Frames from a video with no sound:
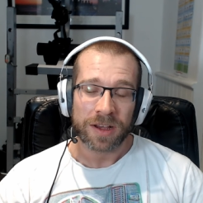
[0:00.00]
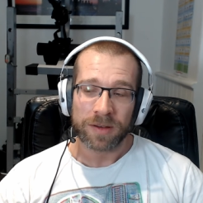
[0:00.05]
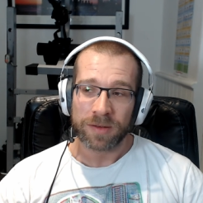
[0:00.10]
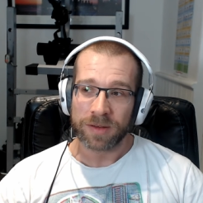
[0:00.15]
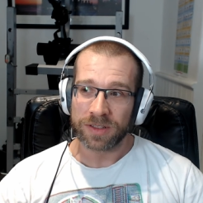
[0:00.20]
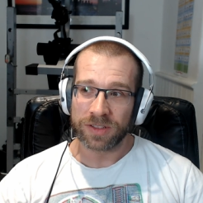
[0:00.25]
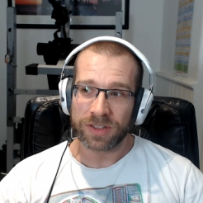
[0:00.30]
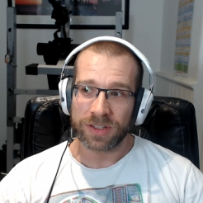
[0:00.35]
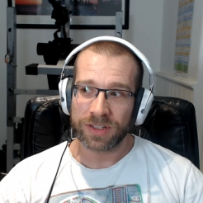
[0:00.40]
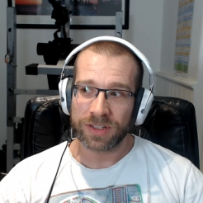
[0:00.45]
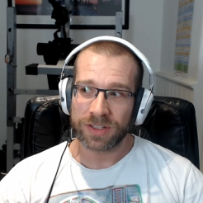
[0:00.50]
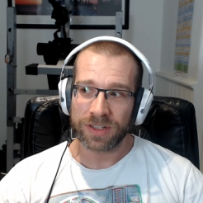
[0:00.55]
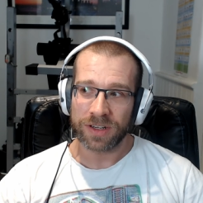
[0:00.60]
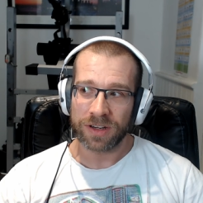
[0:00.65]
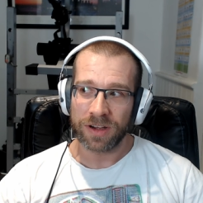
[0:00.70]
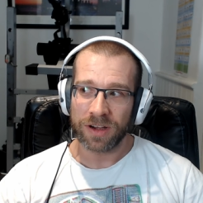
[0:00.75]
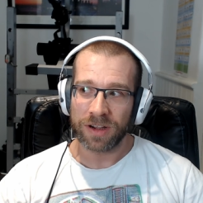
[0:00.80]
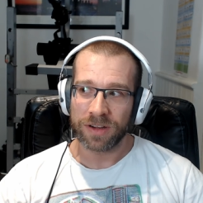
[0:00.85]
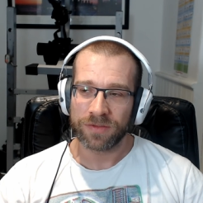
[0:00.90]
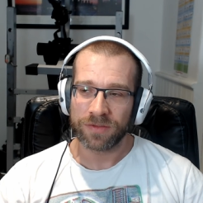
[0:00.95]
It's just,
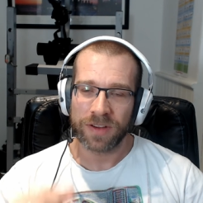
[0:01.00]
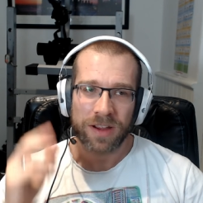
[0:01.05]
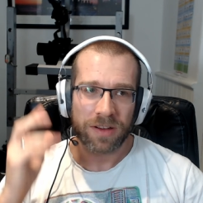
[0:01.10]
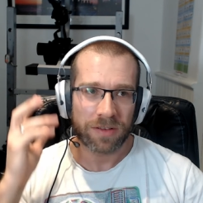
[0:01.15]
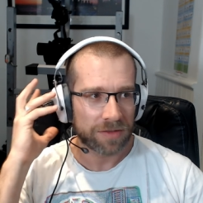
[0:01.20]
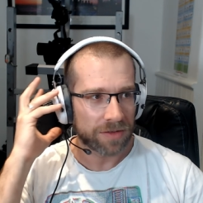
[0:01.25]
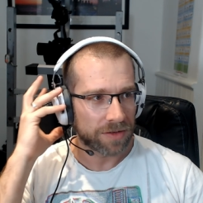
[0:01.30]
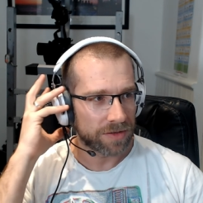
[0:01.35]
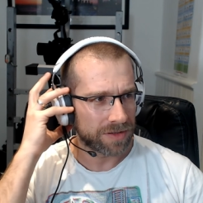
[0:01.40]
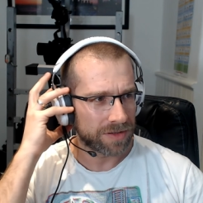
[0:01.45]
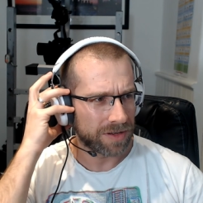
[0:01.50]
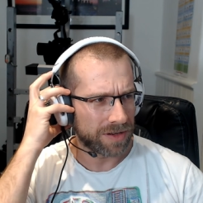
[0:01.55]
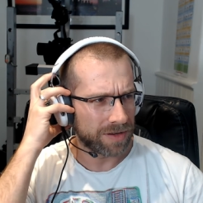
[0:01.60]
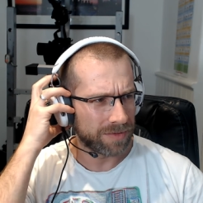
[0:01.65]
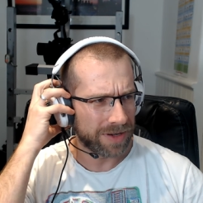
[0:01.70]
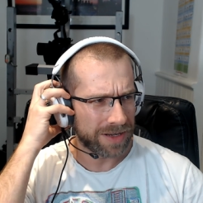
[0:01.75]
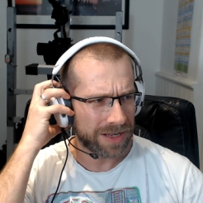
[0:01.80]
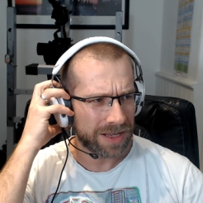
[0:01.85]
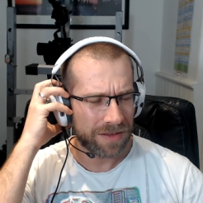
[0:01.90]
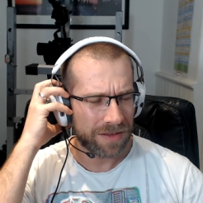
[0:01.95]
I found it was like
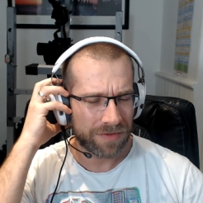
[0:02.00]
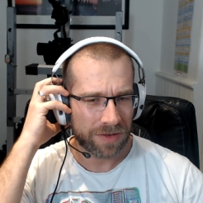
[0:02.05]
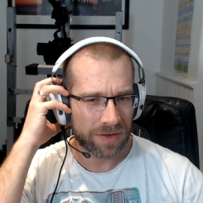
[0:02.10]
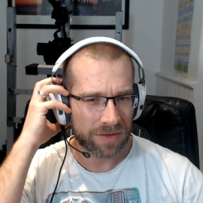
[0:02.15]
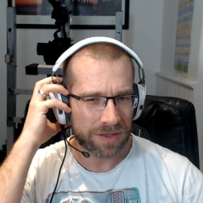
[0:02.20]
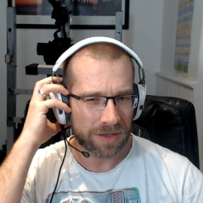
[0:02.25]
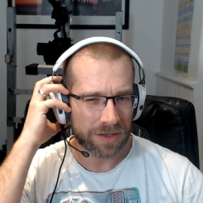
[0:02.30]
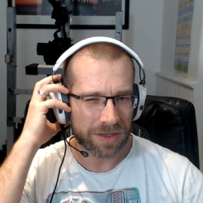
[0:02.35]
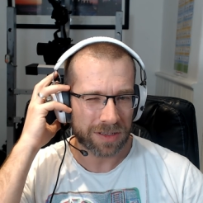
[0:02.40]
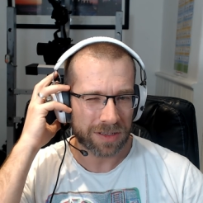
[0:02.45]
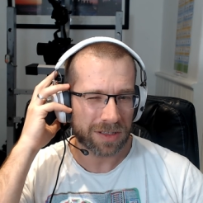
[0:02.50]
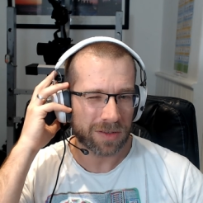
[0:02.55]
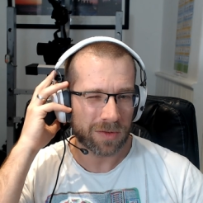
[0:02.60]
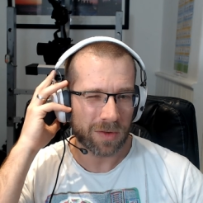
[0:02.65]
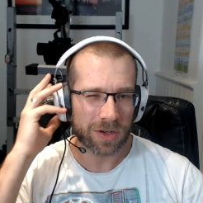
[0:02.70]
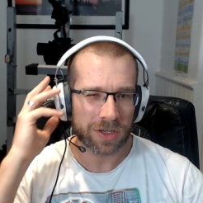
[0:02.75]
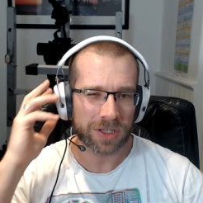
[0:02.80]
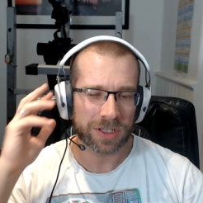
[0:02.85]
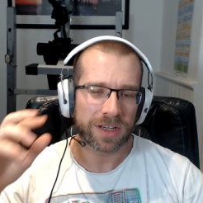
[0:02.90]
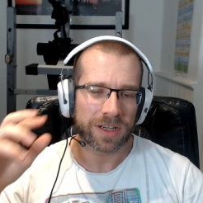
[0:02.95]
my ear feels like it's
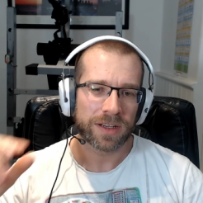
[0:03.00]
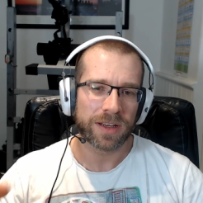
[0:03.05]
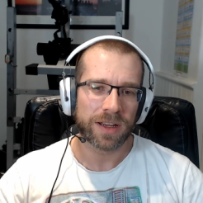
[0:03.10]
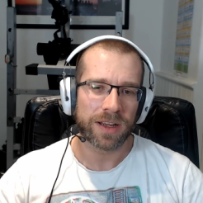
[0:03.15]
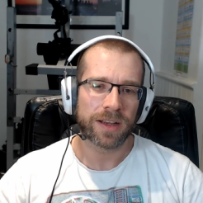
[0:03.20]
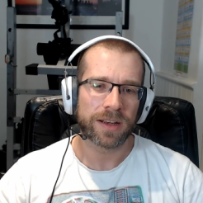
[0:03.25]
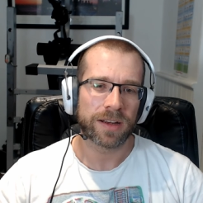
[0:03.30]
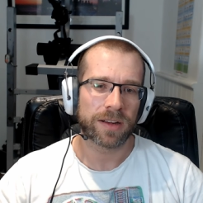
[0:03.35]
squashed in there.